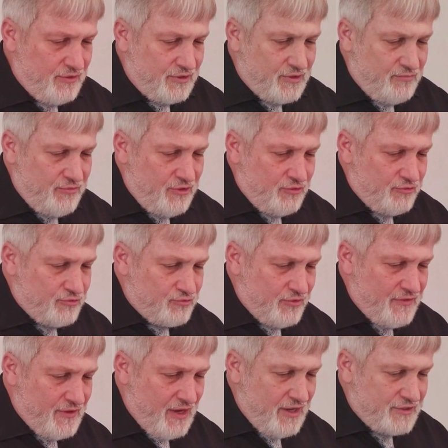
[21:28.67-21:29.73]
communed with
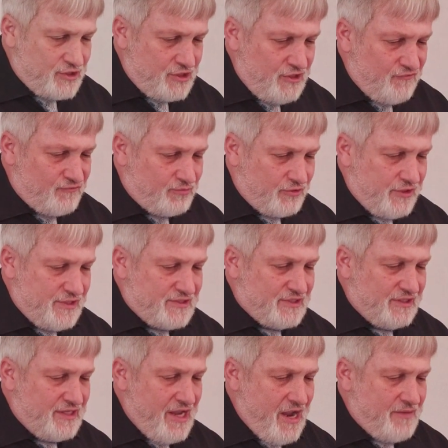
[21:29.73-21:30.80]
the chief priests
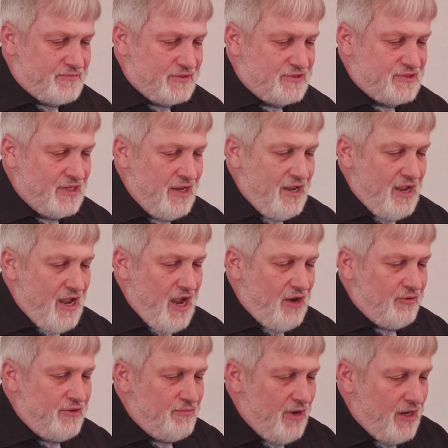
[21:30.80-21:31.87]
and captains how
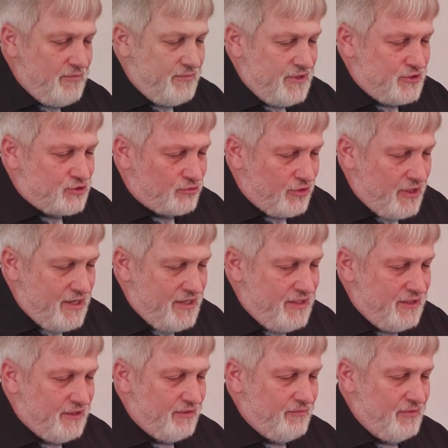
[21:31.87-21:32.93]
he might betray
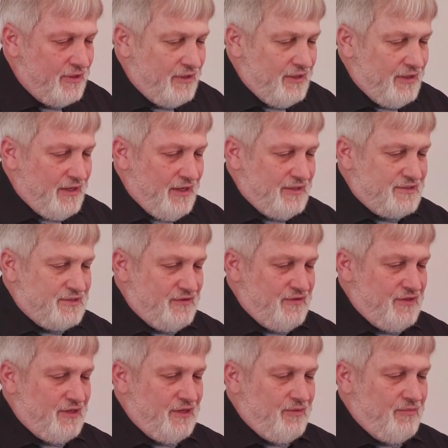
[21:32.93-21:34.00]
him unto
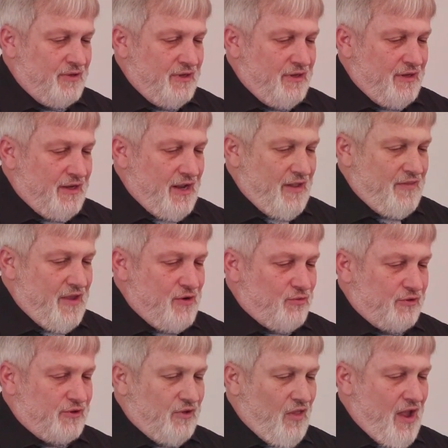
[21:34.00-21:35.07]
them. And they
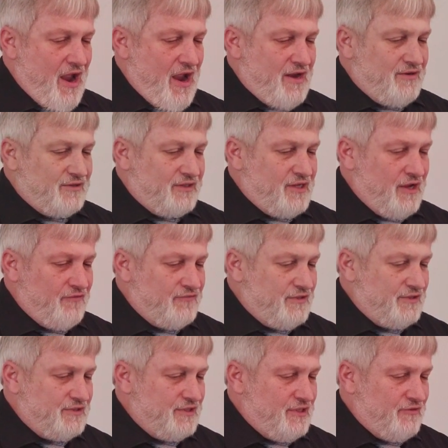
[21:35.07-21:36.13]
were glad and
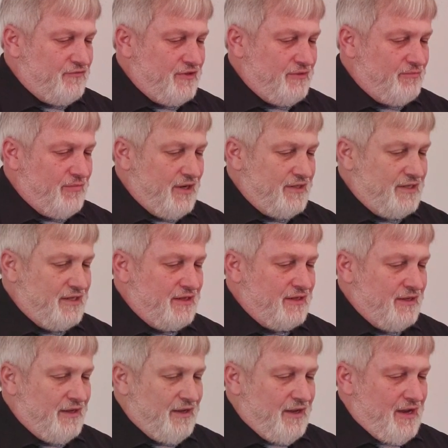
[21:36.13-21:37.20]
coveted to give him money.
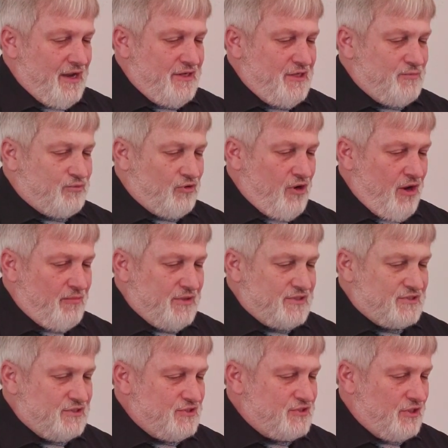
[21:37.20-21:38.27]
And he
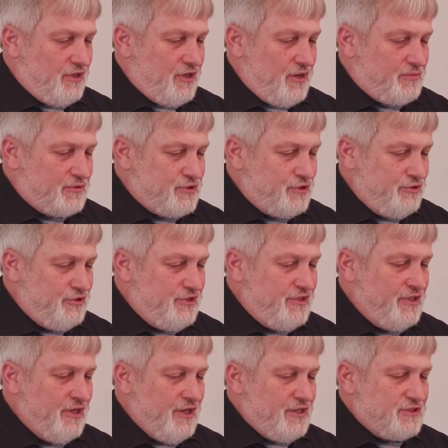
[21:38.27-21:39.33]
promised and sought
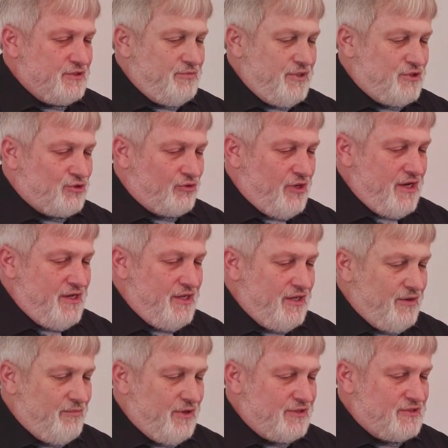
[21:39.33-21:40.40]
opportunity to betray
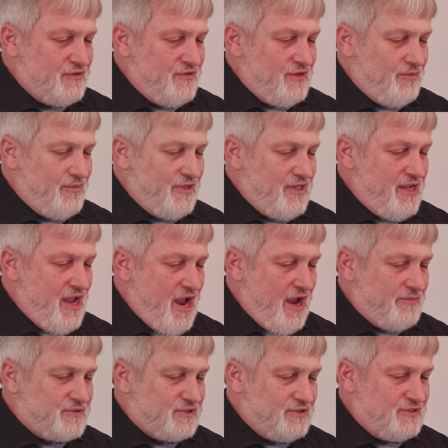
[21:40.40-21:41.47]
him unto them in the
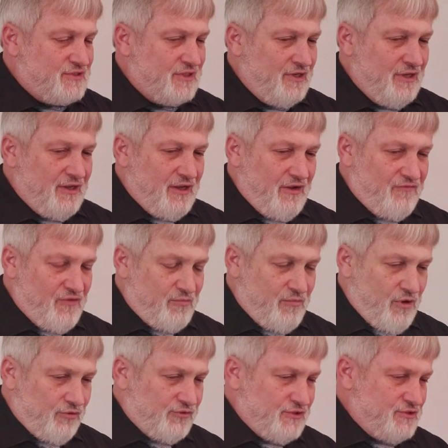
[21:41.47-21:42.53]
absence of the
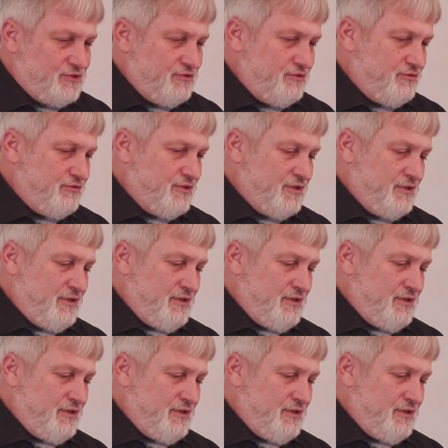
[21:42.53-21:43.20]
multitude.